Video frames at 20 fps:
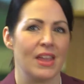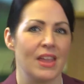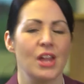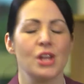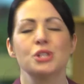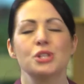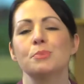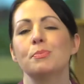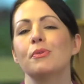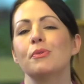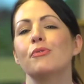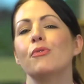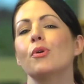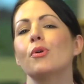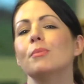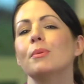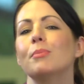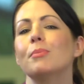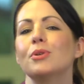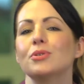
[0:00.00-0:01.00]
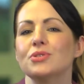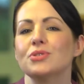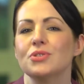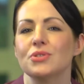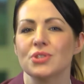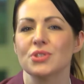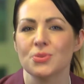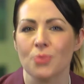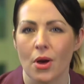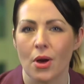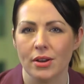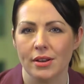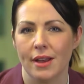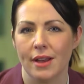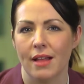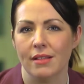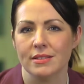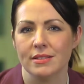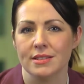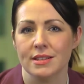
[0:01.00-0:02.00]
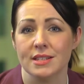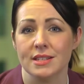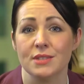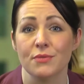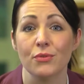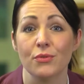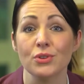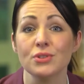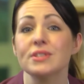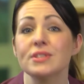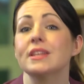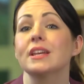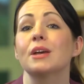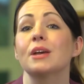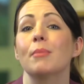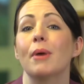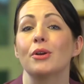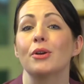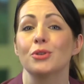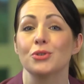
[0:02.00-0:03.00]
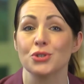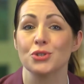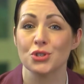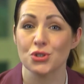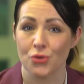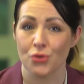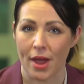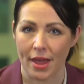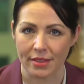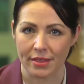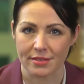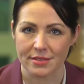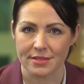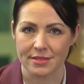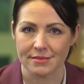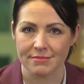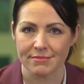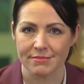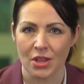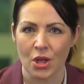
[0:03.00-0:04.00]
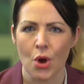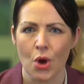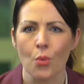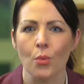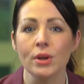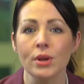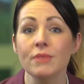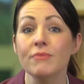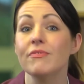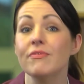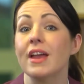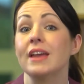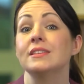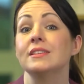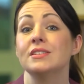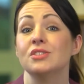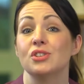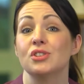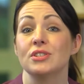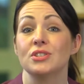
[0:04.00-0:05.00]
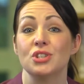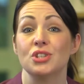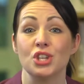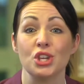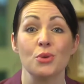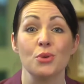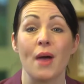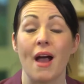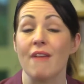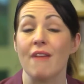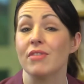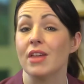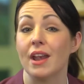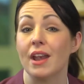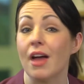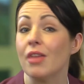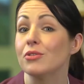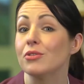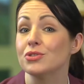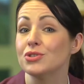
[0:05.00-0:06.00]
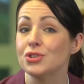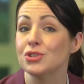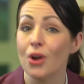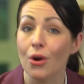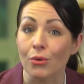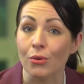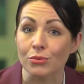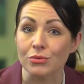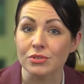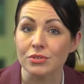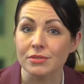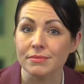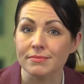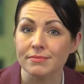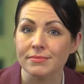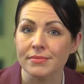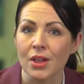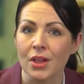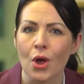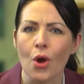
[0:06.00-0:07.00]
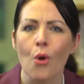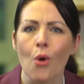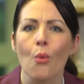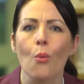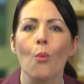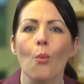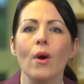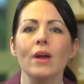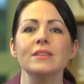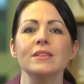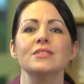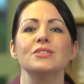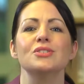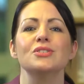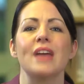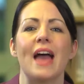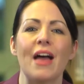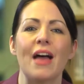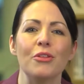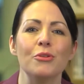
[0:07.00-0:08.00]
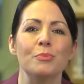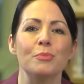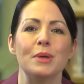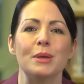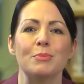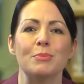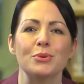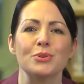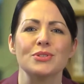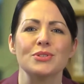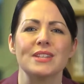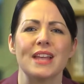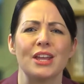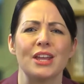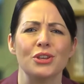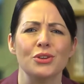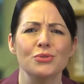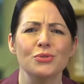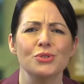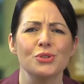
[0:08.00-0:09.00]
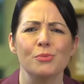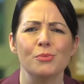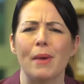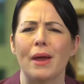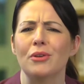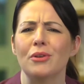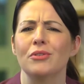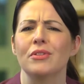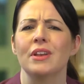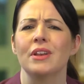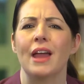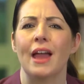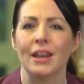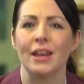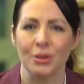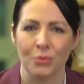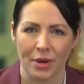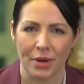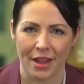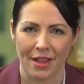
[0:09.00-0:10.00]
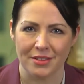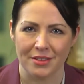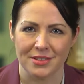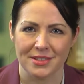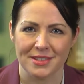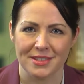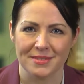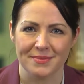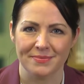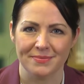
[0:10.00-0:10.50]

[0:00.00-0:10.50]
To perform a personal SWOT analysis, first think about your strengths. What advantages do you have that others don't? What do other people say you do better than anyone else?